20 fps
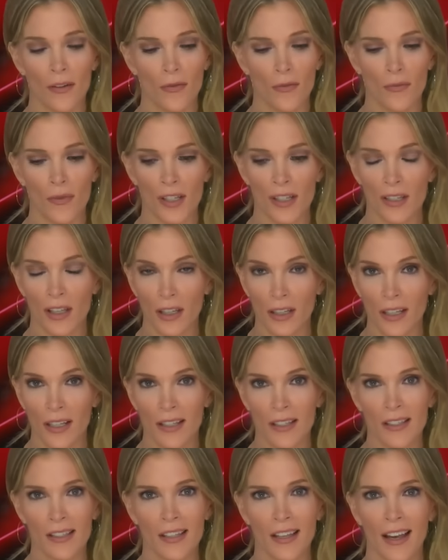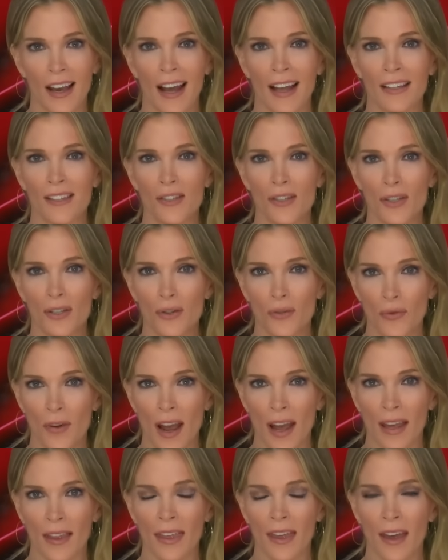resilience and
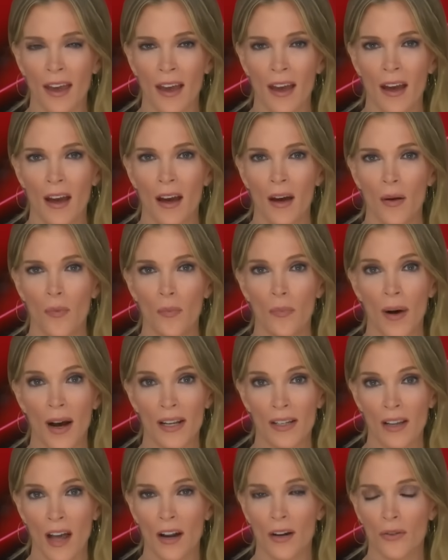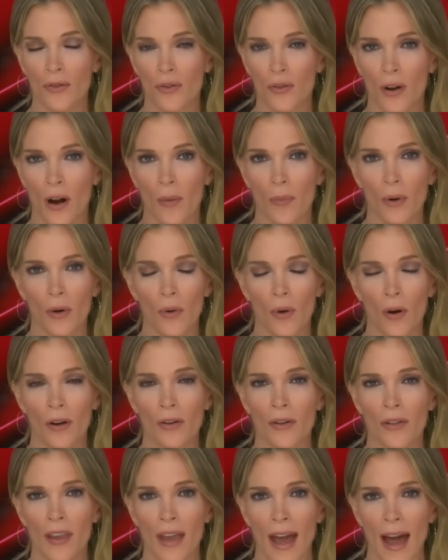strength by Donald Trump, who
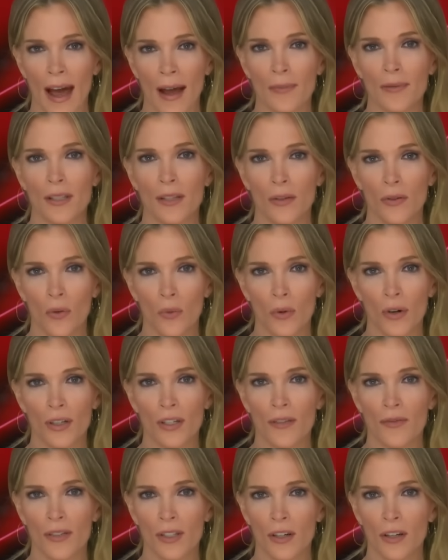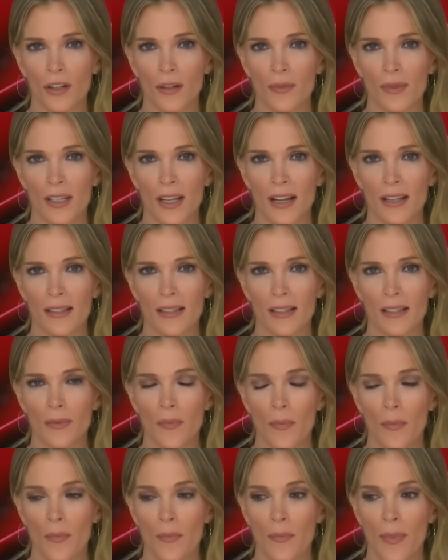under the absolute worst of
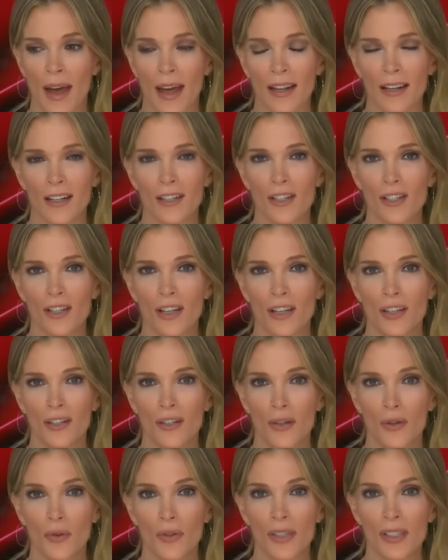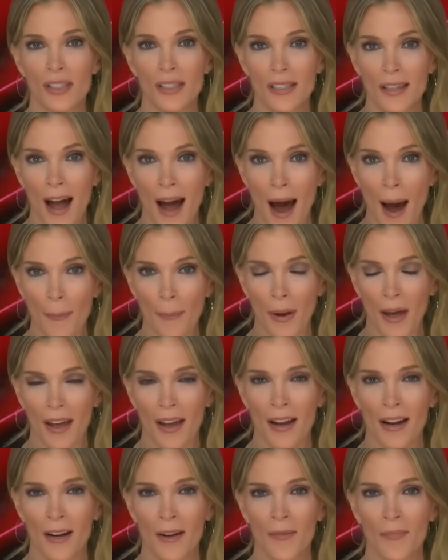circumstances managed to stop
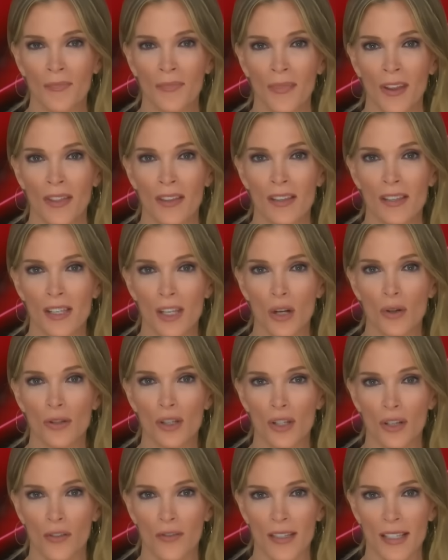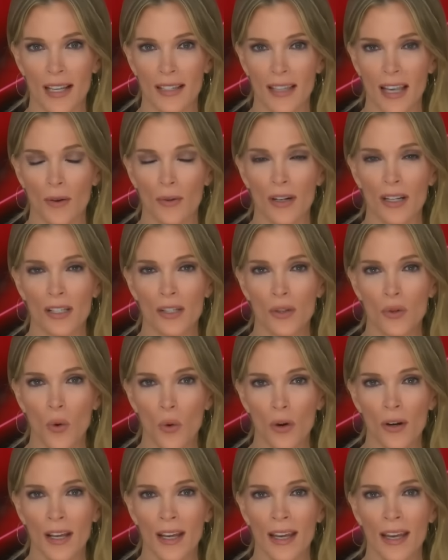the Secret Service as they were
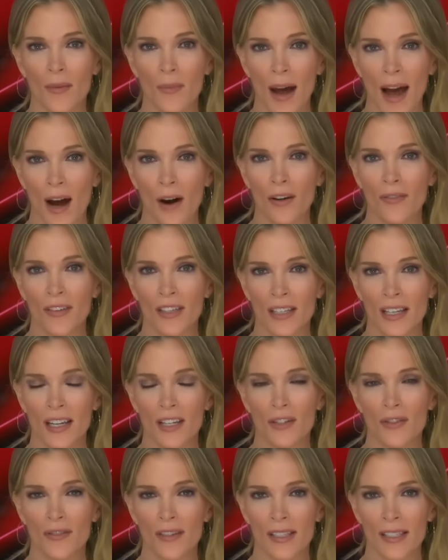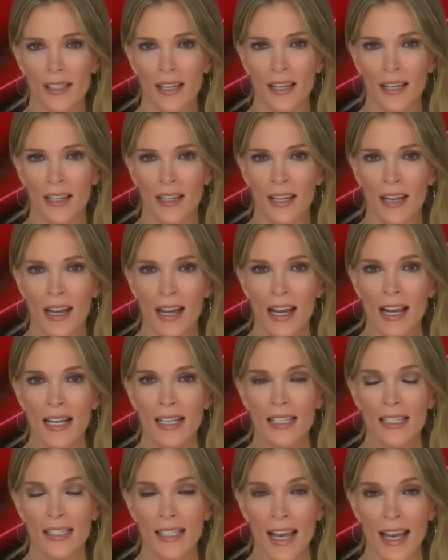escorting him out of a dangerous scene,
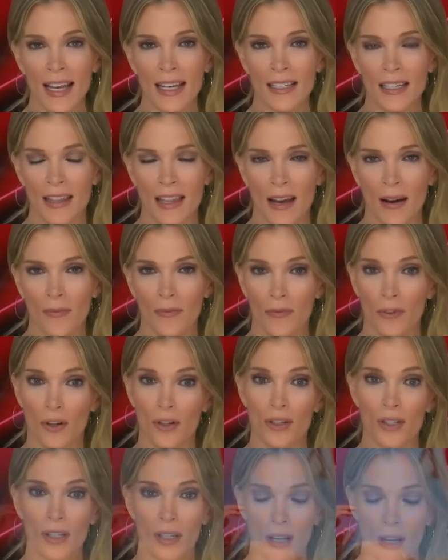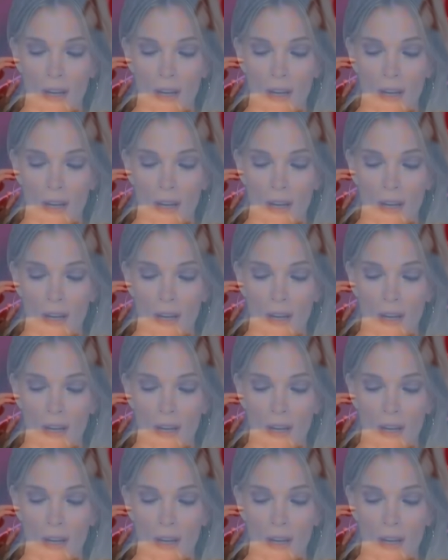saying to them, first,